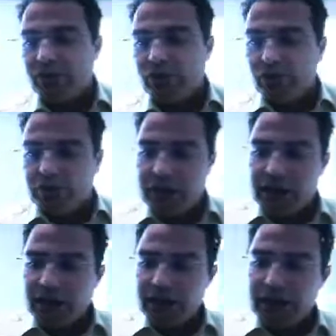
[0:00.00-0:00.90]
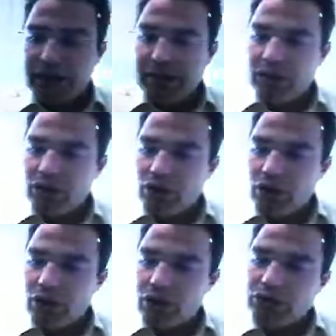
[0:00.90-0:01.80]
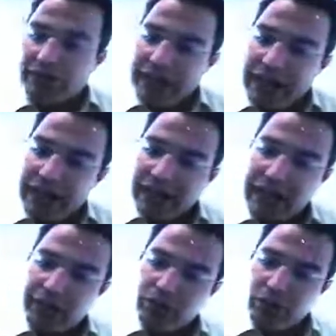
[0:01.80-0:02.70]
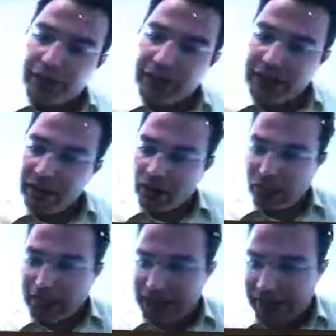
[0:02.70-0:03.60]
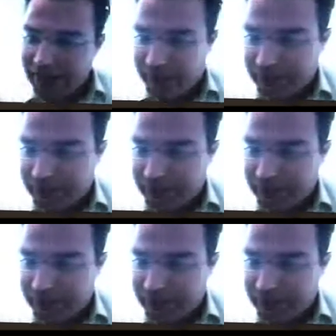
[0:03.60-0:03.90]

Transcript: so they can go directly at European and global level.